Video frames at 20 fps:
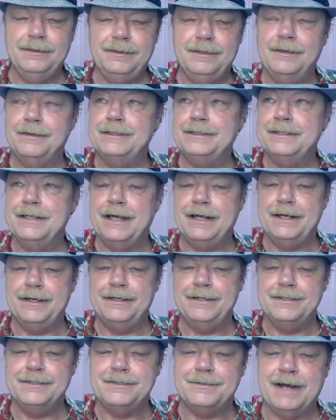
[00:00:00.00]
it's not
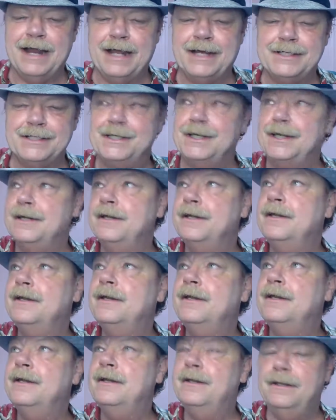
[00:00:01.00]
a distraction
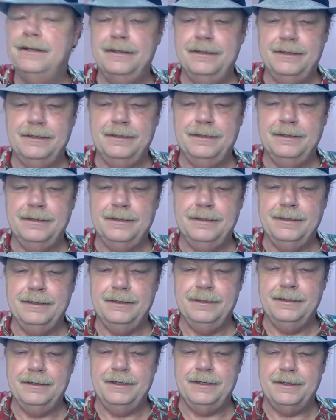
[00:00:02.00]

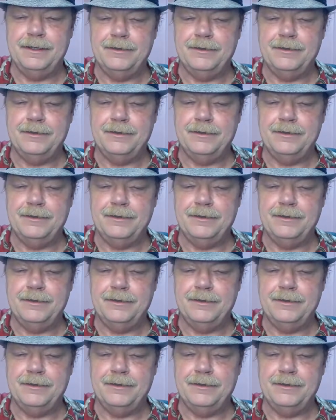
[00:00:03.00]
in